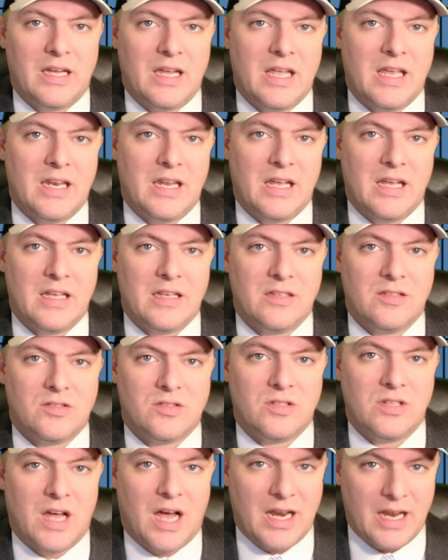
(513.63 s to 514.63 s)
it is
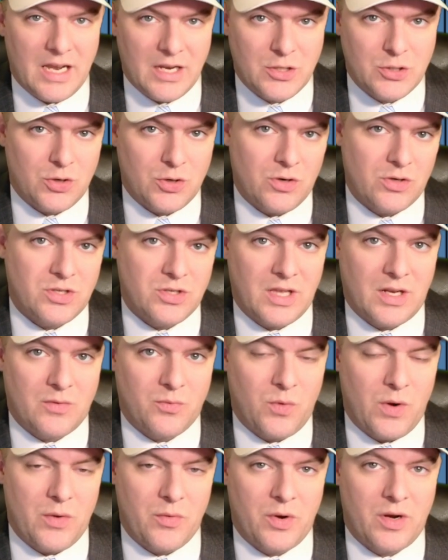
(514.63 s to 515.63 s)
not a church that
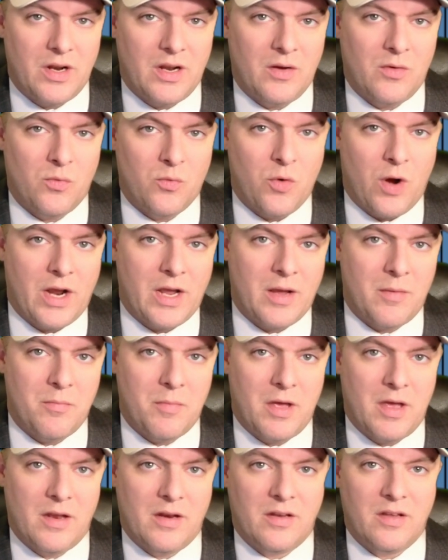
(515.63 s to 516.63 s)
we would
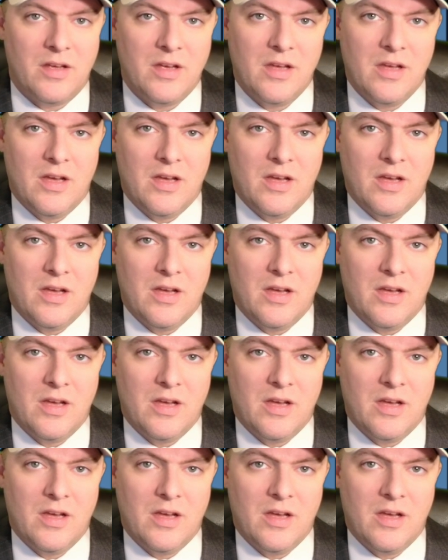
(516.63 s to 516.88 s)
recommend